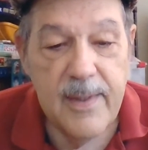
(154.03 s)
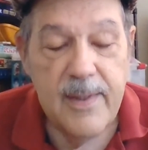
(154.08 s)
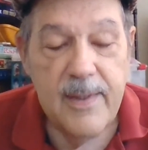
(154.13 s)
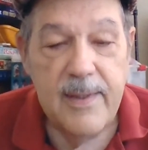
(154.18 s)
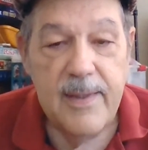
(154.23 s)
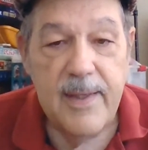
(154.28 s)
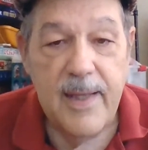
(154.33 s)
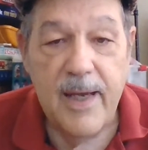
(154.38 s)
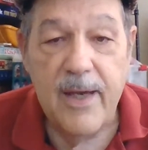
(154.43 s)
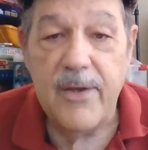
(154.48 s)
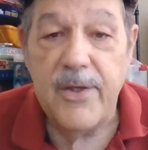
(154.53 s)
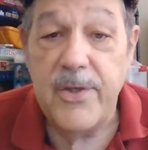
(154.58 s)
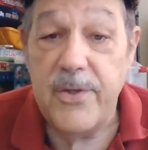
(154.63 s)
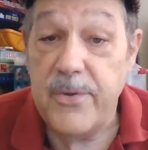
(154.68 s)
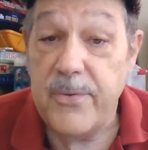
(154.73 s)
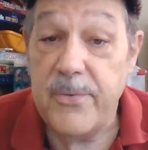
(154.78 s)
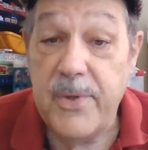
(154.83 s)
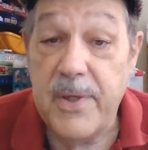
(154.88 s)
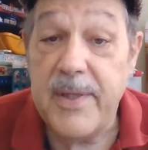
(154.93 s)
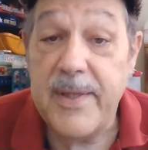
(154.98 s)
Now,
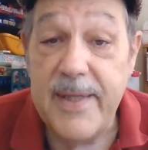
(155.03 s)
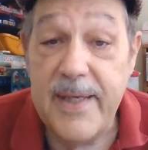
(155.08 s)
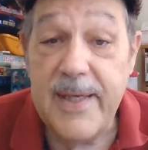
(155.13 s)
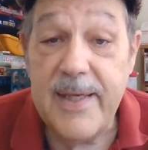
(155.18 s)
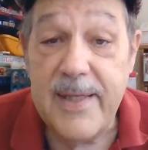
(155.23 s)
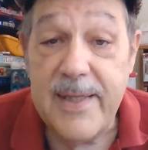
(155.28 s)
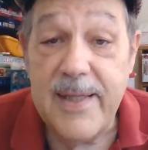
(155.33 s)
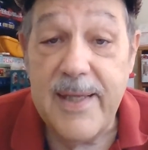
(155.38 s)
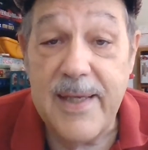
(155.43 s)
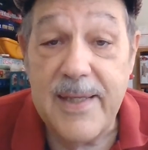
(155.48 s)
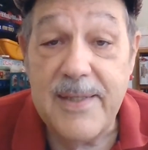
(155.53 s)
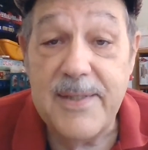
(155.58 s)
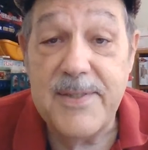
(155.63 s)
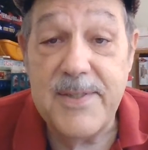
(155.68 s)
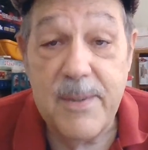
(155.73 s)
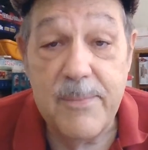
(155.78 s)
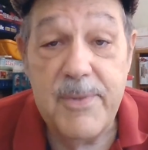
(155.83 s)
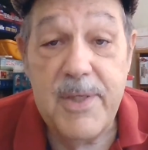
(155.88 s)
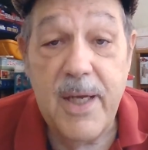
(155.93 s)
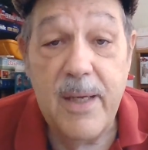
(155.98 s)
you can think that
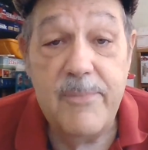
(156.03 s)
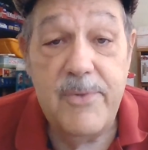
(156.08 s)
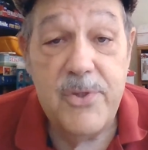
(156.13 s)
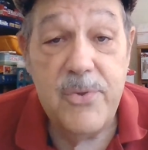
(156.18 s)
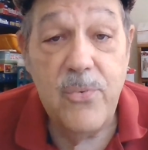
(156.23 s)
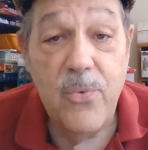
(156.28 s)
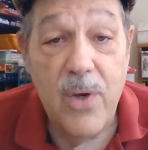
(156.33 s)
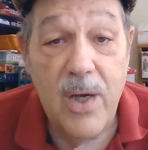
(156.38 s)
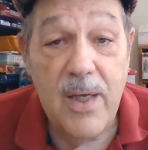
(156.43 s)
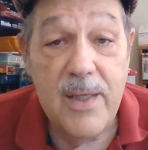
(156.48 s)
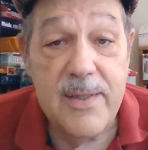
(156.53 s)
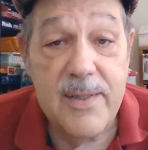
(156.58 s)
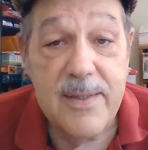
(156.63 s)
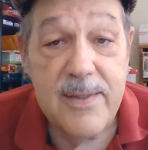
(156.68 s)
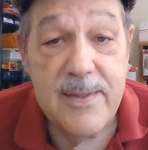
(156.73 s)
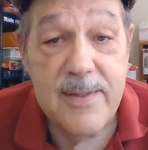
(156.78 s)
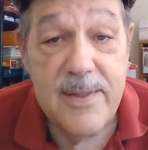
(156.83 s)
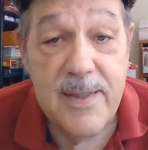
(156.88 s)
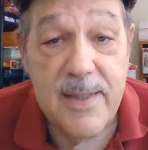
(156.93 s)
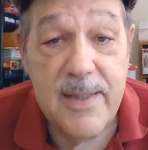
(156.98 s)
sometimes you
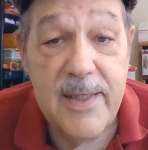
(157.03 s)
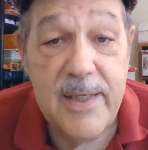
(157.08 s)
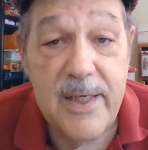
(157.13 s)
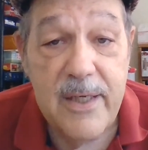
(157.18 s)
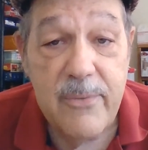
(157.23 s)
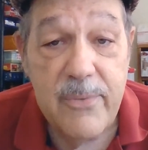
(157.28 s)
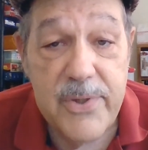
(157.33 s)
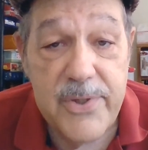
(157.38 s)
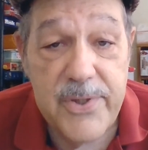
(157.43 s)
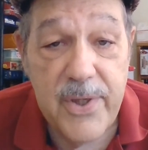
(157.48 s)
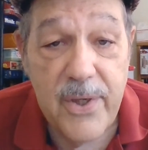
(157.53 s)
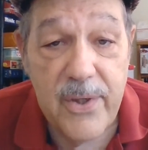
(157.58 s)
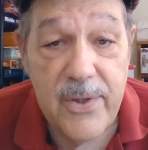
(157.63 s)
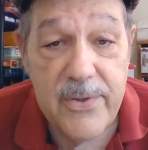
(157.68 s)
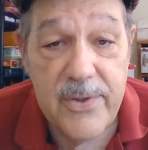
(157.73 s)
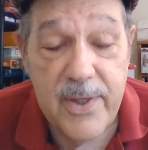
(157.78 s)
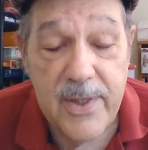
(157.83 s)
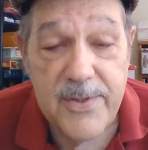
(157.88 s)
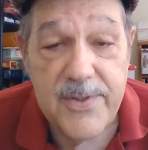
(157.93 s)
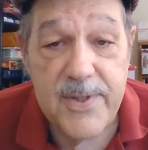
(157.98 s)
want the linear
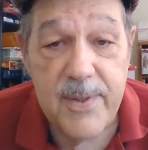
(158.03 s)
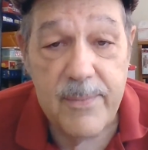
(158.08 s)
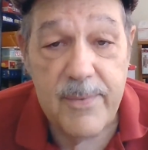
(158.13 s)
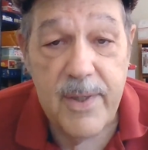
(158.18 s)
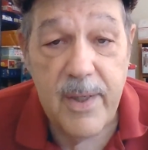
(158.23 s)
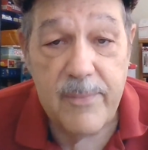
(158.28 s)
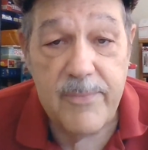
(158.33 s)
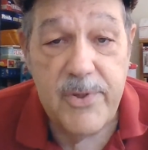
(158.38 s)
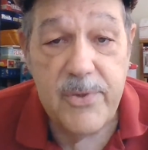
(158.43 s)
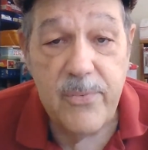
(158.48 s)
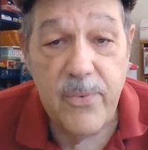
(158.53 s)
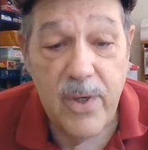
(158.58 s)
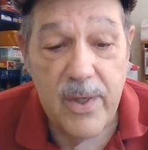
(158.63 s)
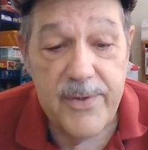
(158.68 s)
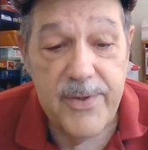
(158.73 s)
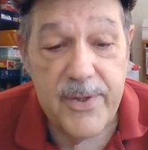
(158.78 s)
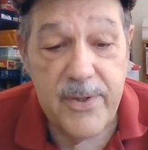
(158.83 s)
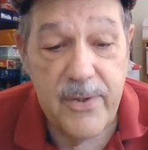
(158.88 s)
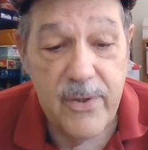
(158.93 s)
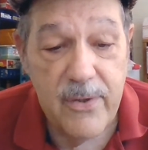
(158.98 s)
result and sometimes you want
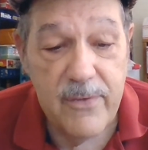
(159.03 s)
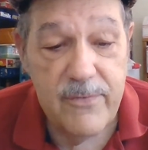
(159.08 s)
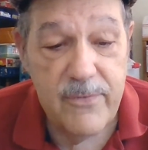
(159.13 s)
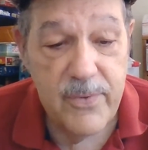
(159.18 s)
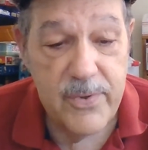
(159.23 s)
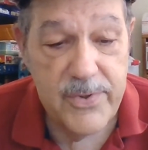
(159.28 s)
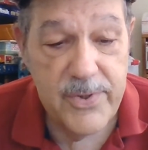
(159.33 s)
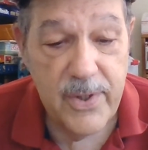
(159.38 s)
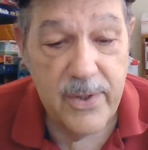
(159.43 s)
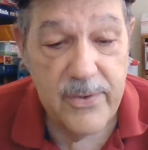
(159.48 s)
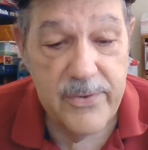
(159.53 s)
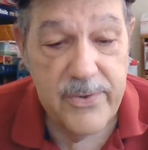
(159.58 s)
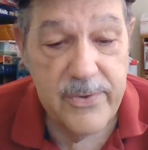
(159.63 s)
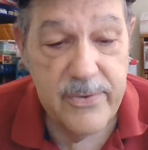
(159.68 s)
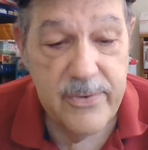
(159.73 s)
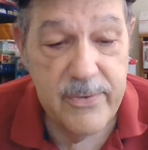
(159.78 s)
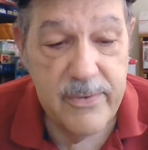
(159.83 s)
the curved result.